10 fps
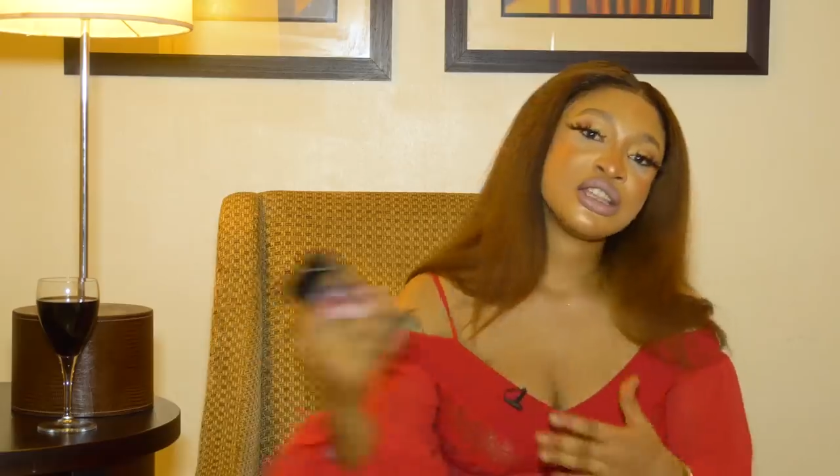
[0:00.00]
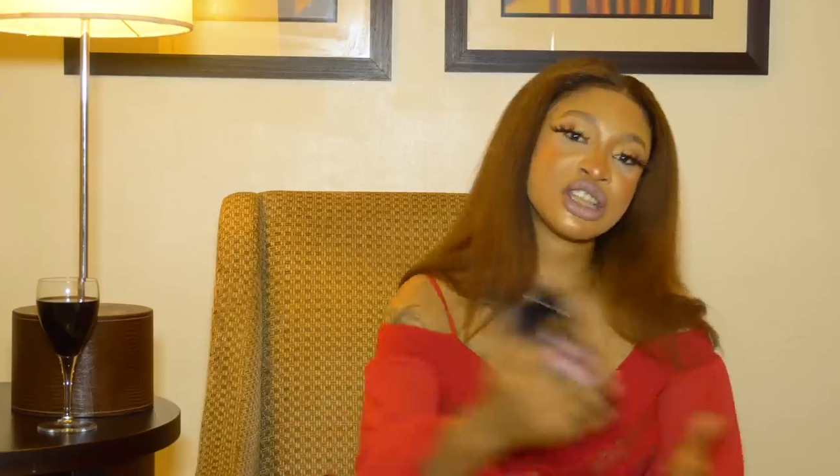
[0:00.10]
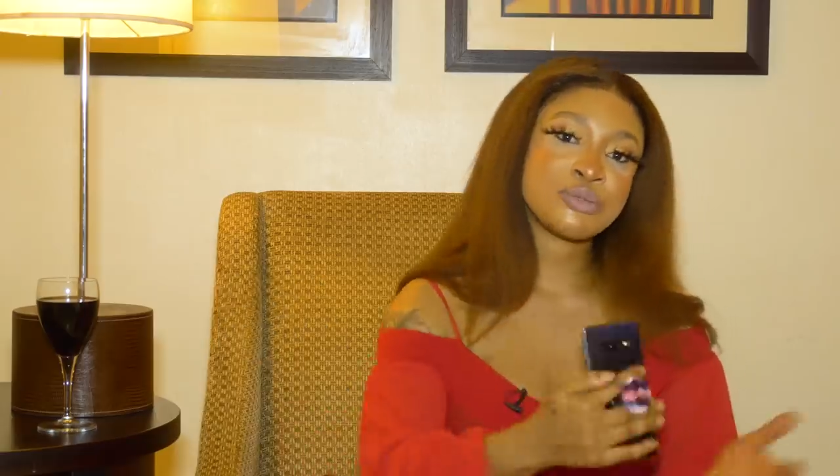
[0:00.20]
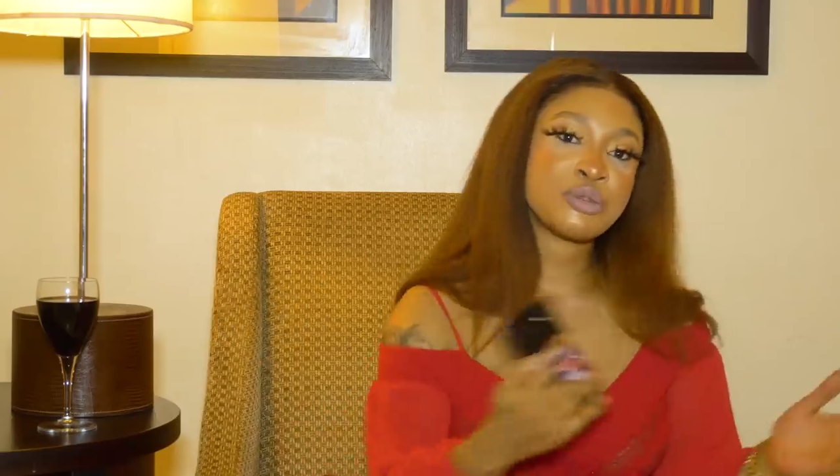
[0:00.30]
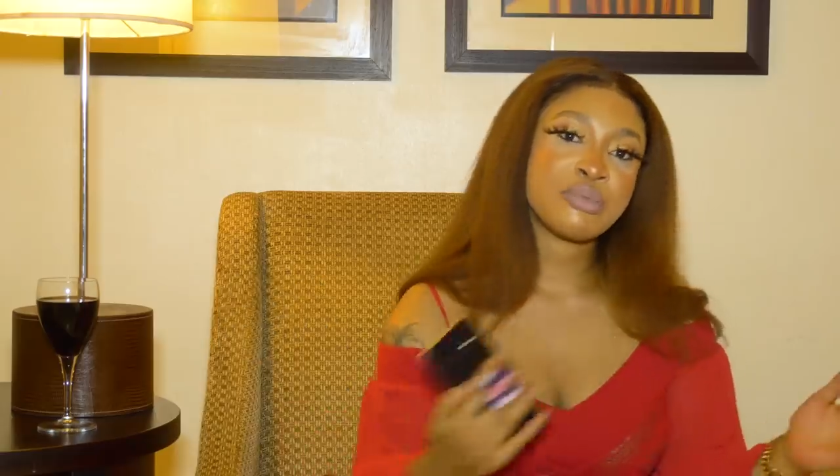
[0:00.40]

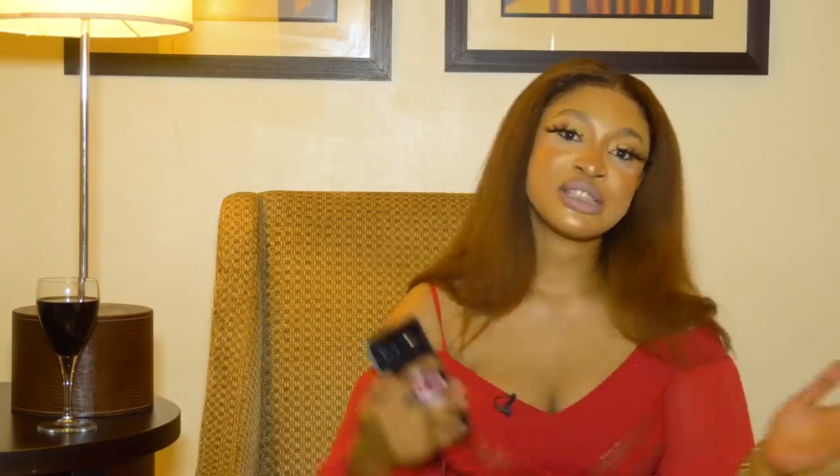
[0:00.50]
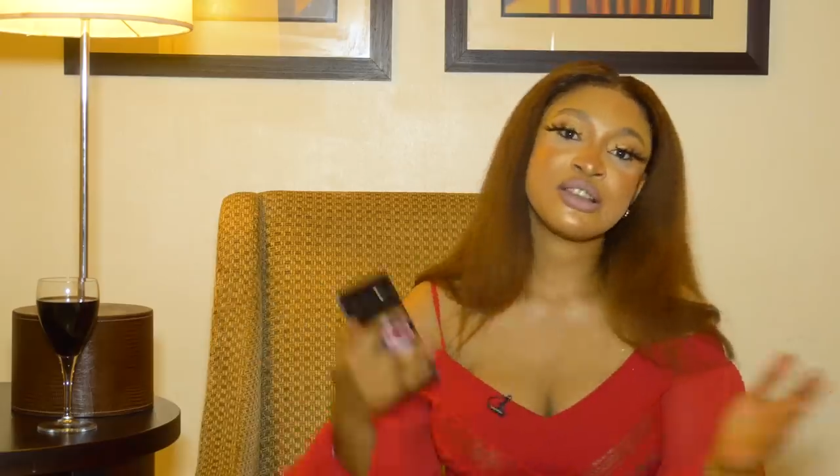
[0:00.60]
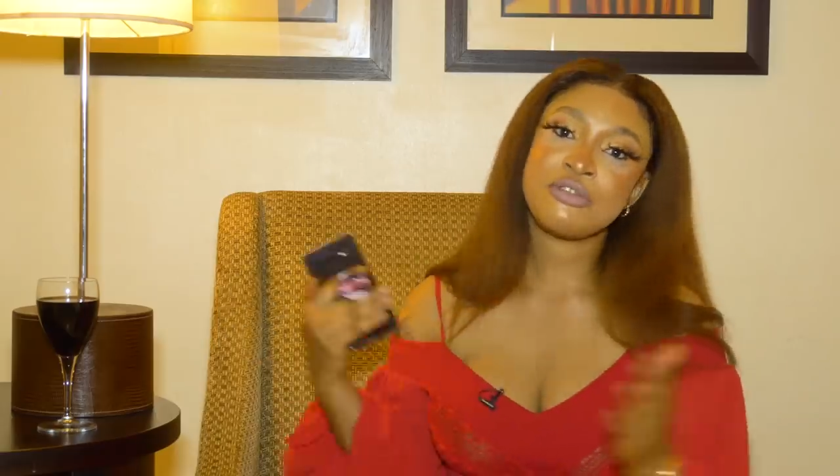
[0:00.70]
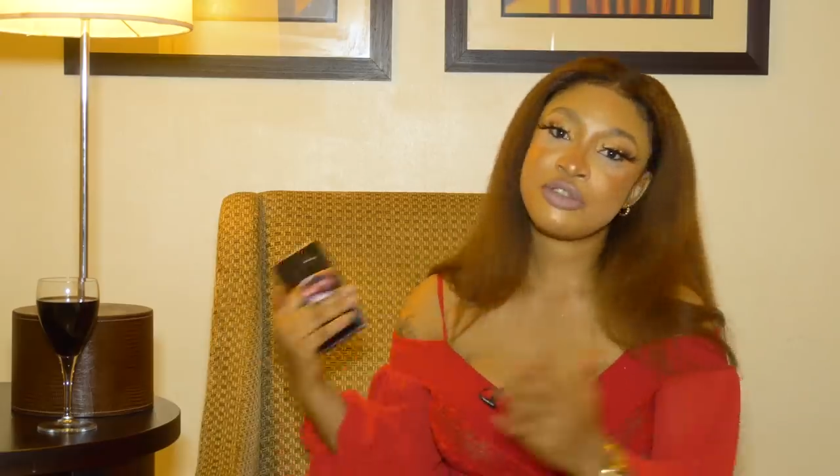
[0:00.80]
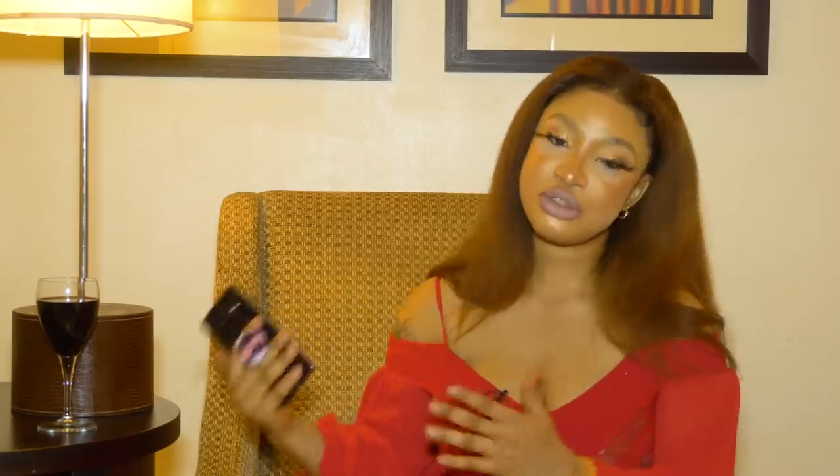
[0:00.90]
transport
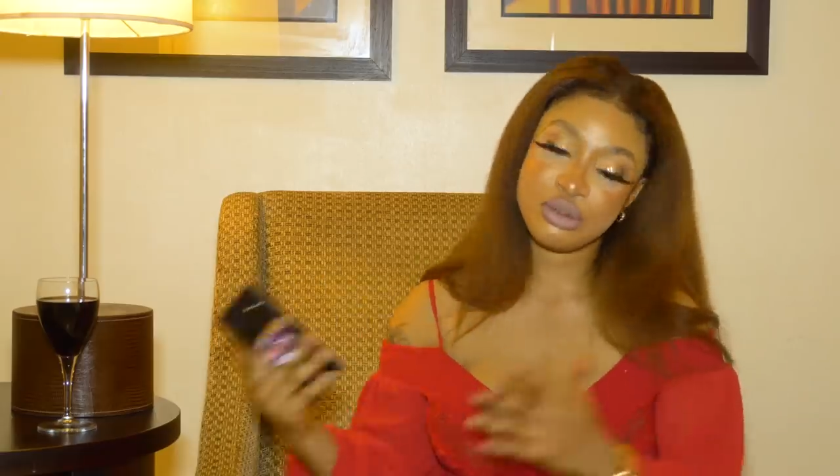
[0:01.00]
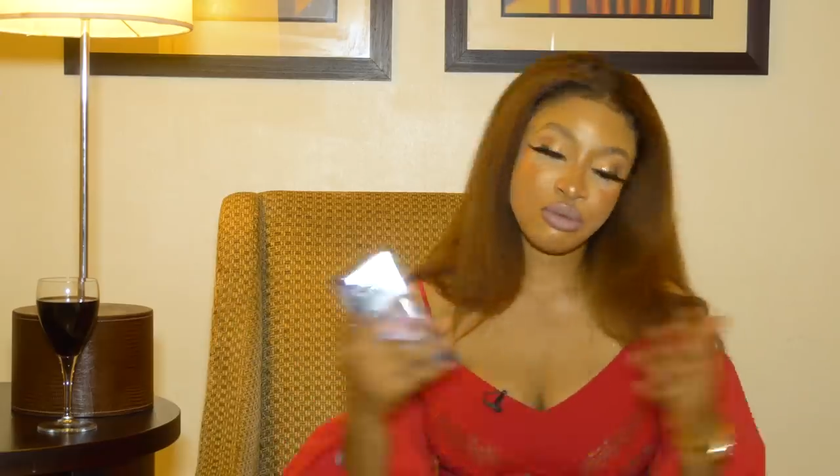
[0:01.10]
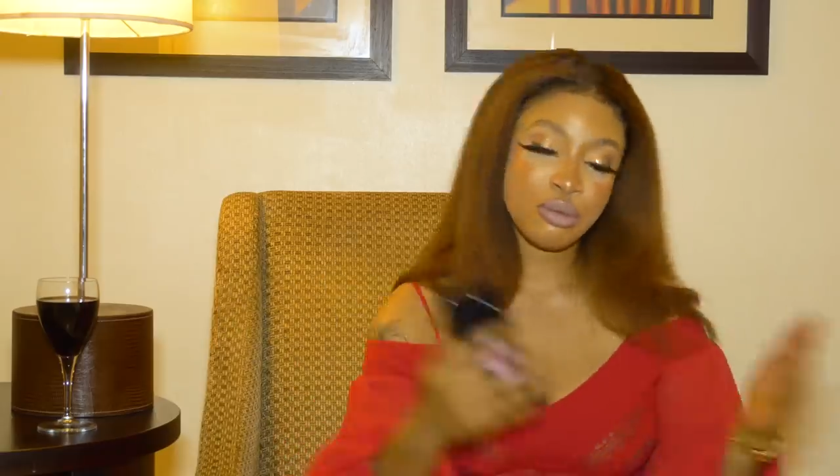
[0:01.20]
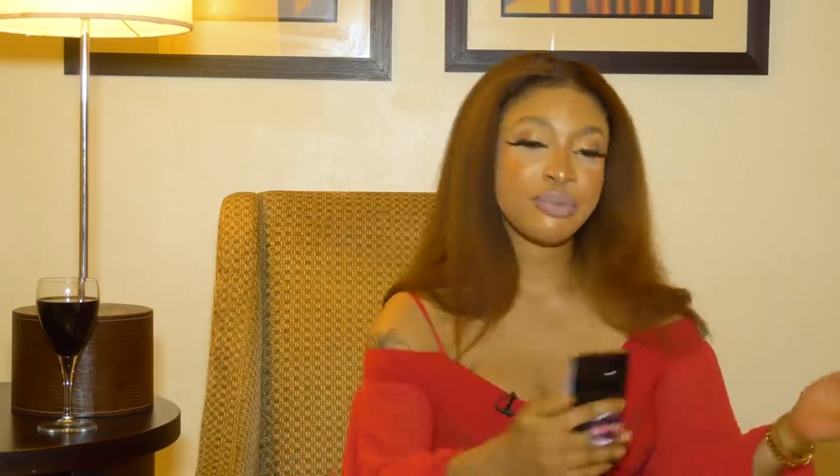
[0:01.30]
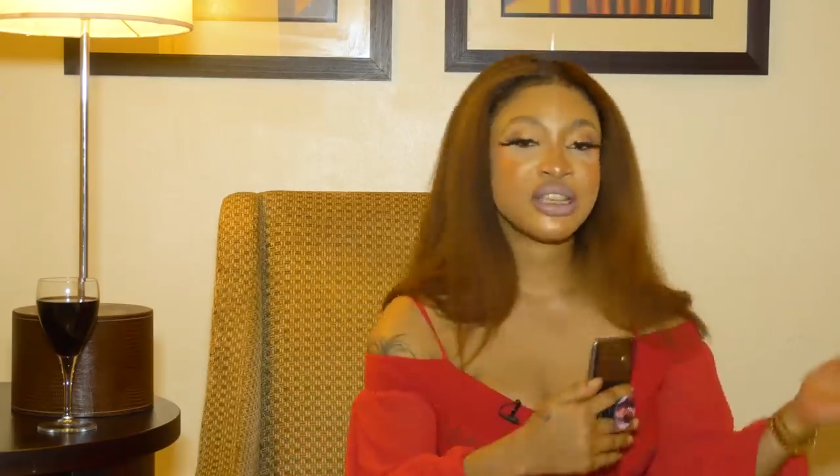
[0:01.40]
myself to
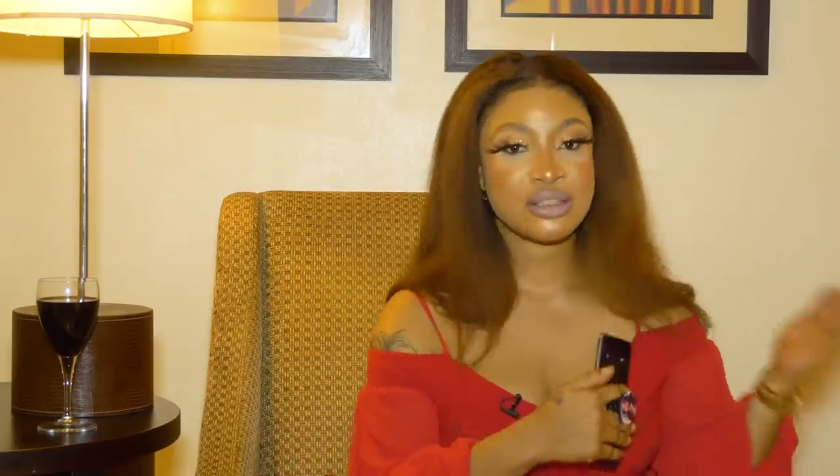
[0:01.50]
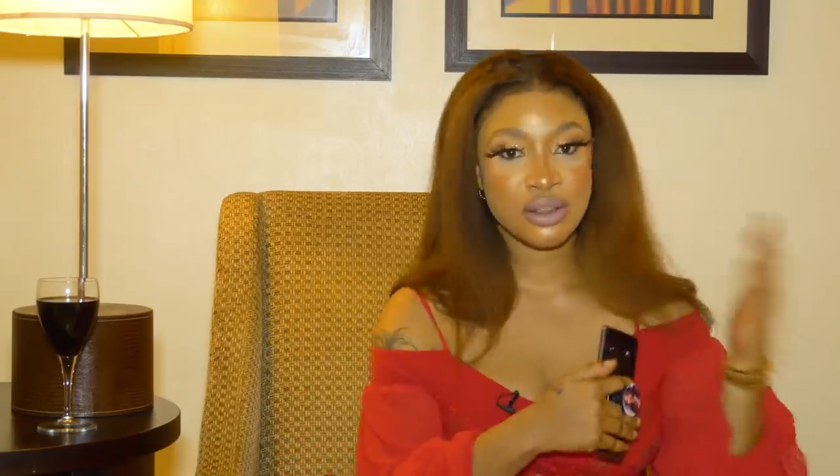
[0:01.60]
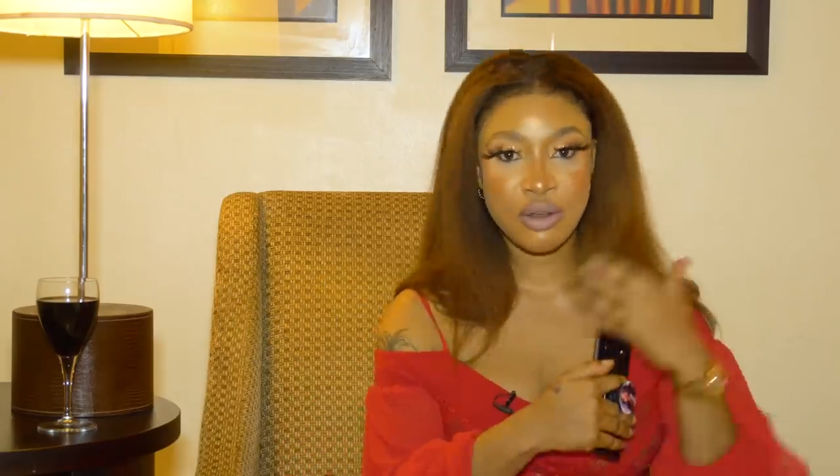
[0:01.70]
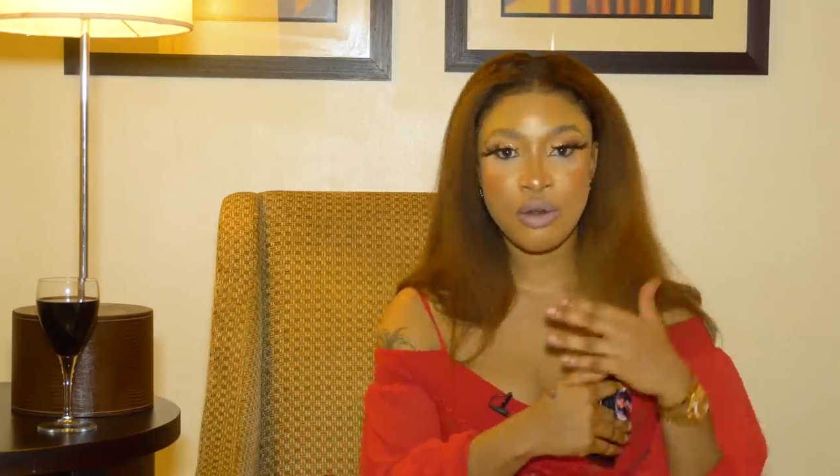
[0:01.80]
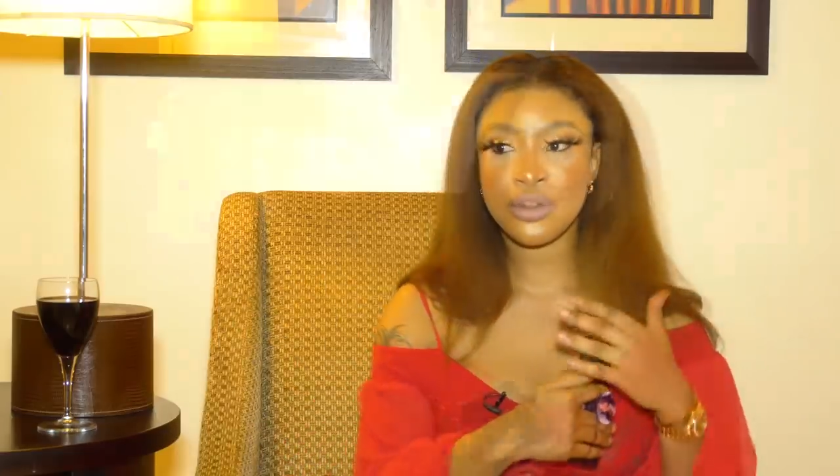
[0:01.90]
one place
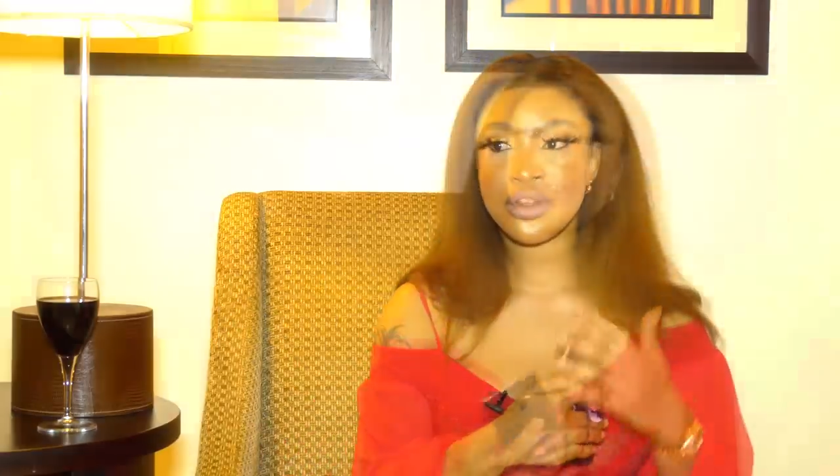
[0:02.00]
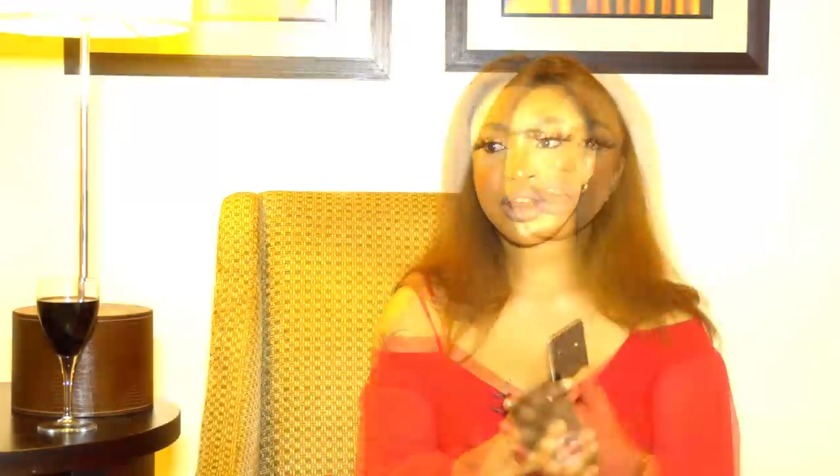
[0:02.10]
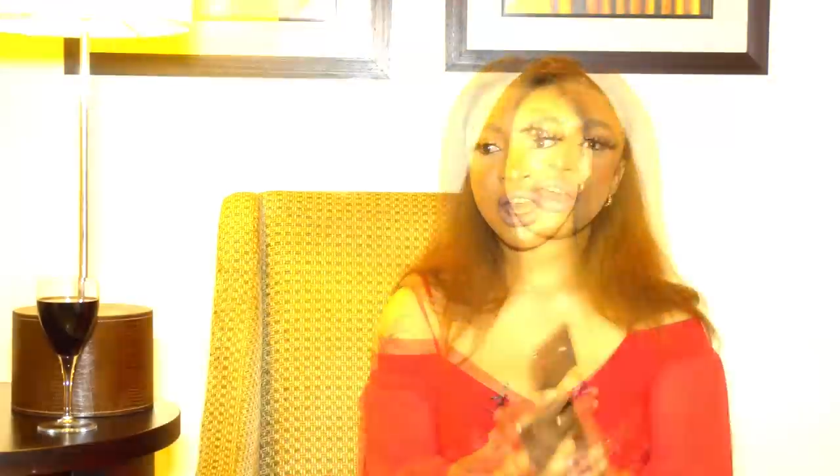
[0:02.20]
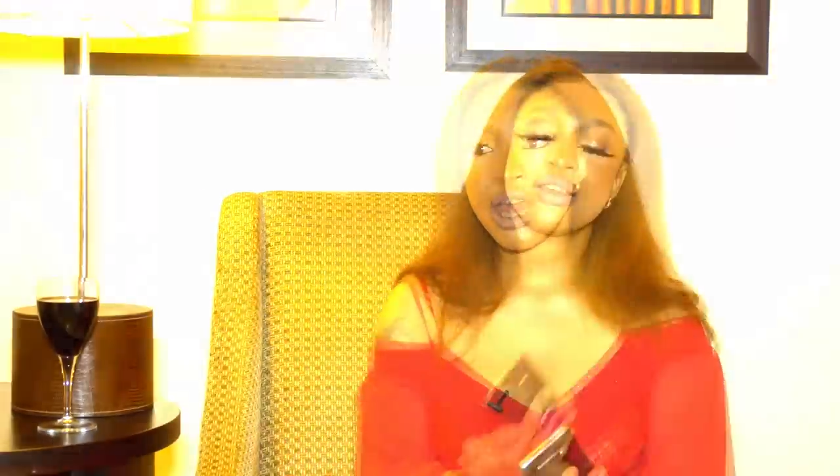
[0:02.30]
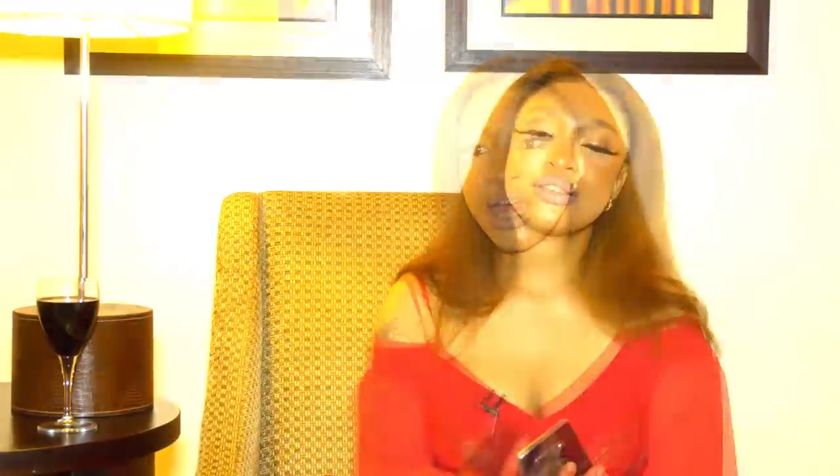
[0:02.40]
to the other.